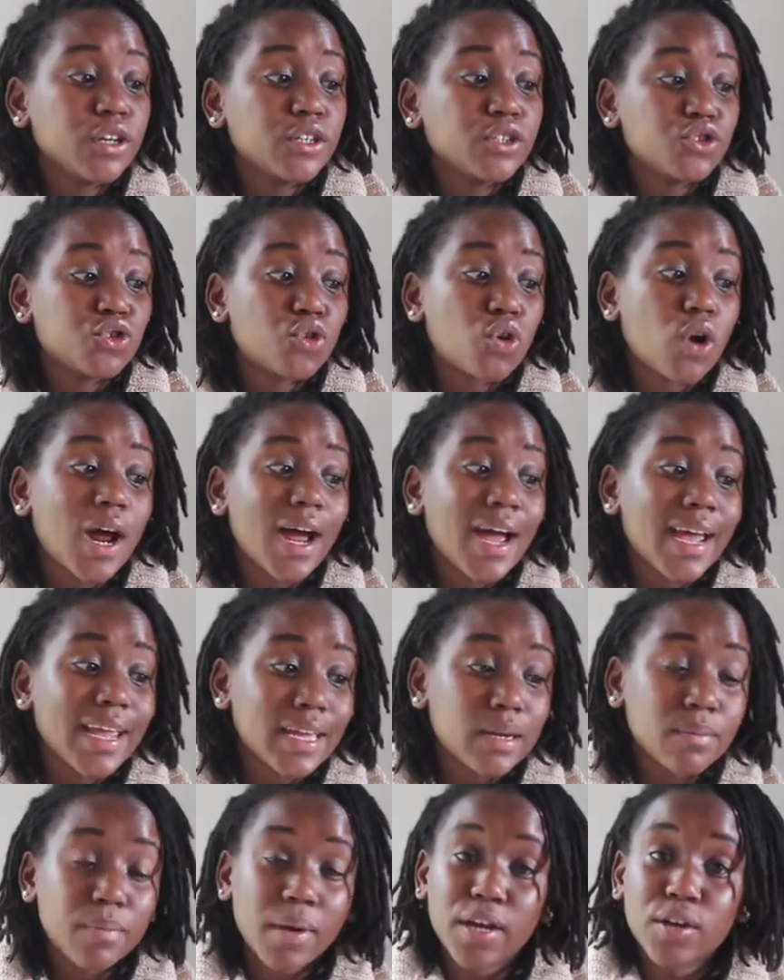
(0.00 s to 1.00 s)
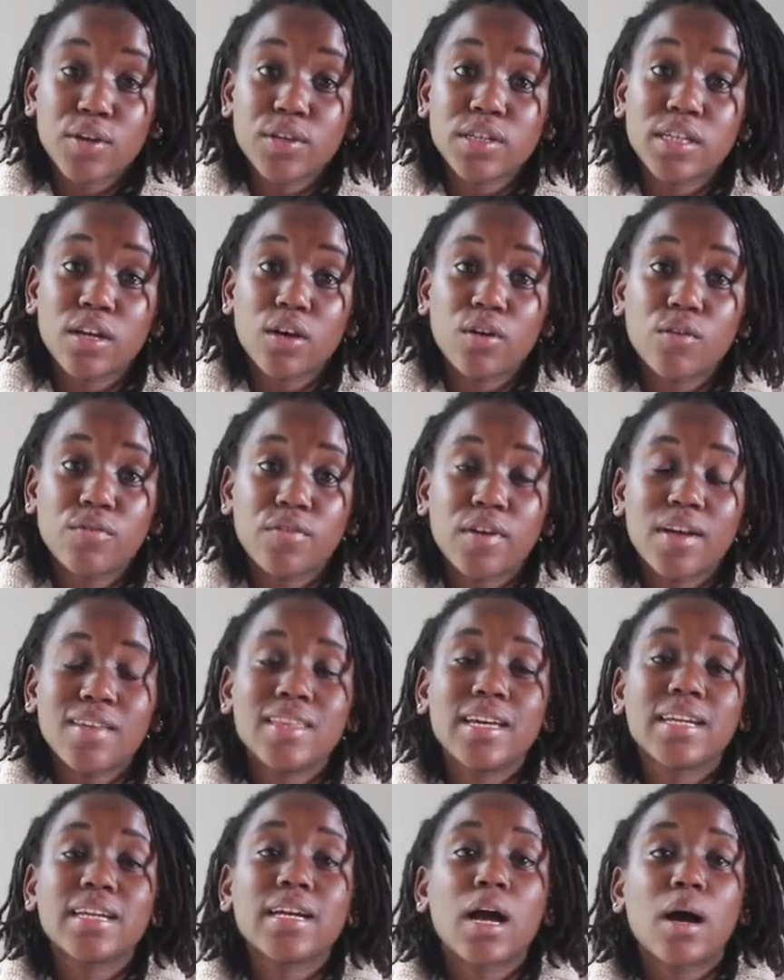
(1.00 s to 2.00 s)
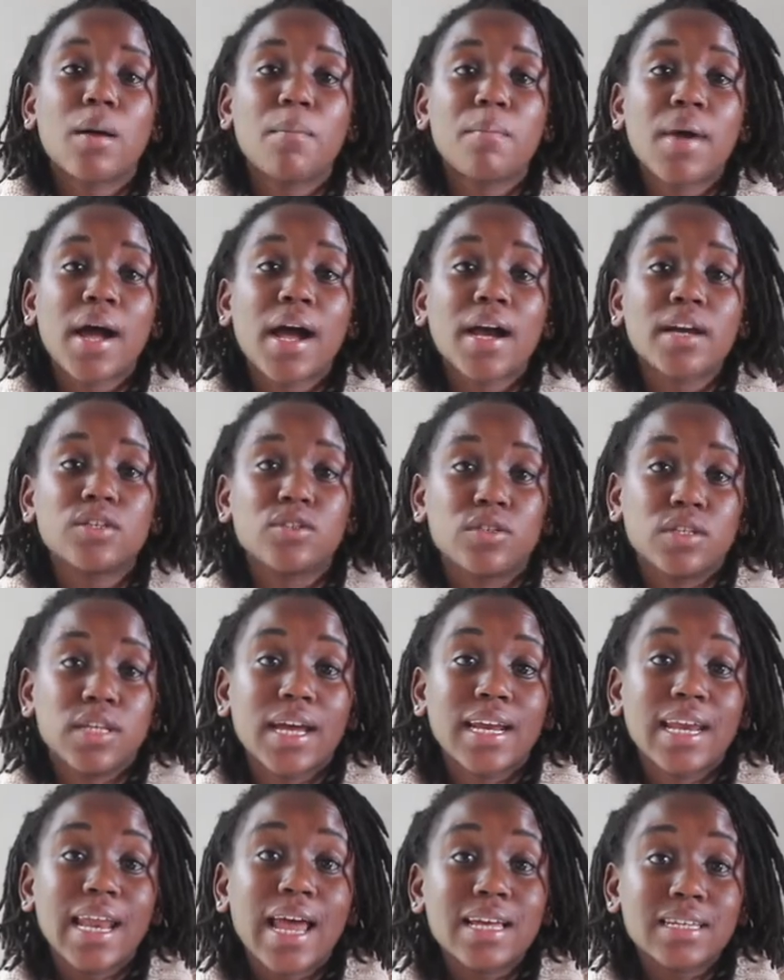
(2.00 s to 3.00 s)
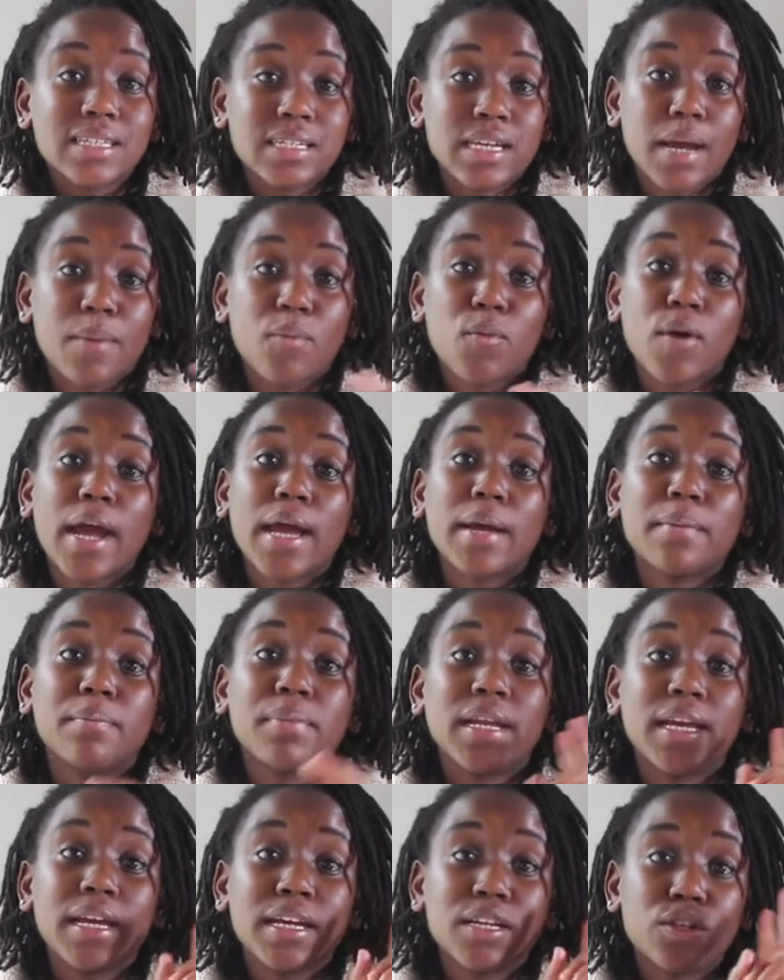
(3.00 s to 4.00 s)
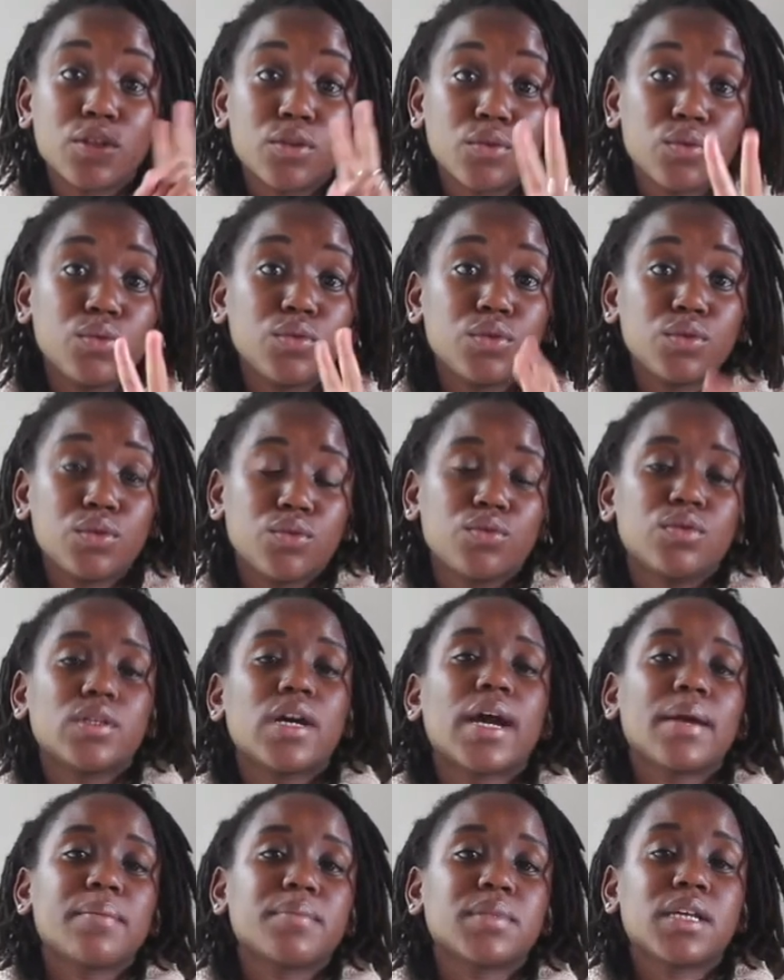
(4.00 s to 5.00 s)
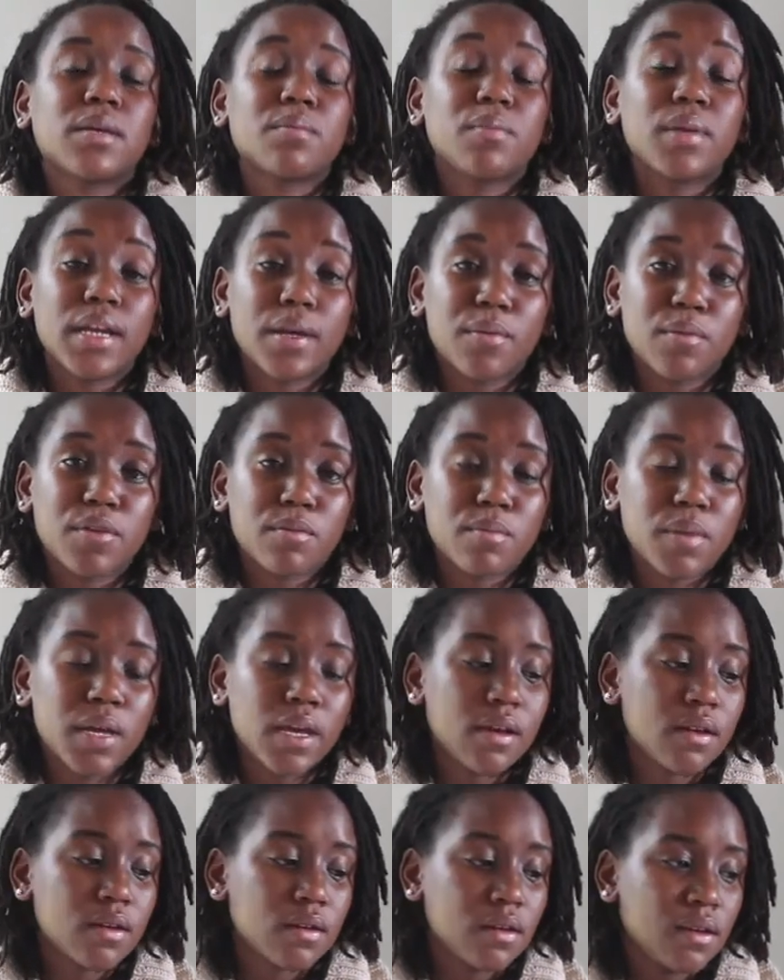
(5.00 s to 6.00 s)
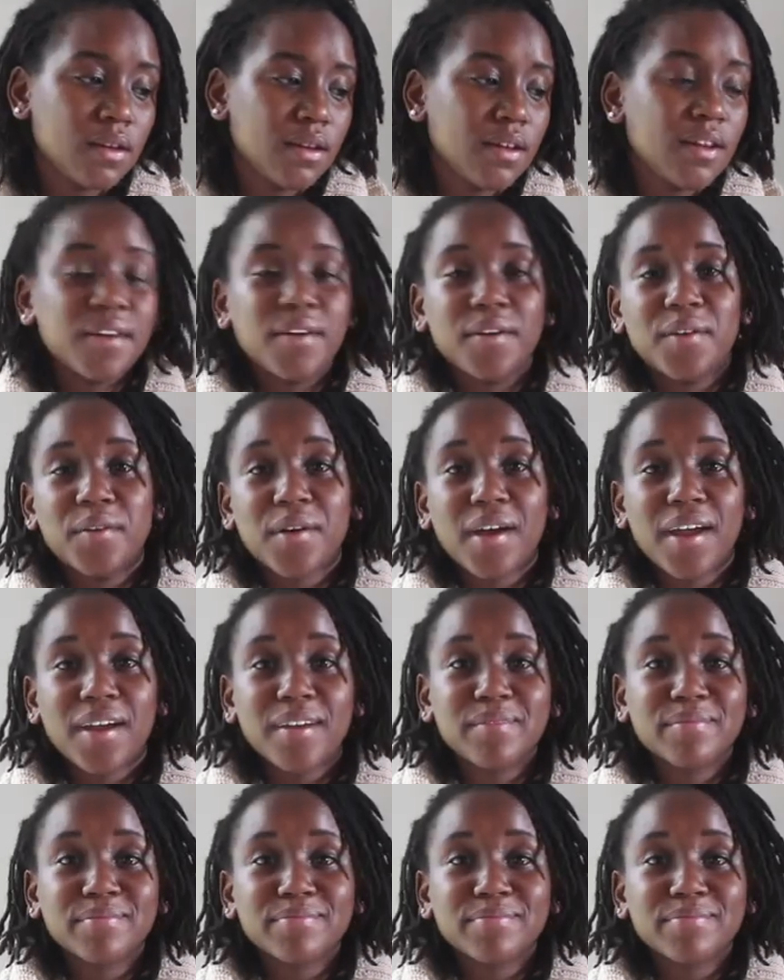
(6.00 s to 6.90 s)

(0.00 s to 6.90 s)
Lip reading: try it by yourself, and then come back to that last time where I play it through 2 times and play with me. Okay?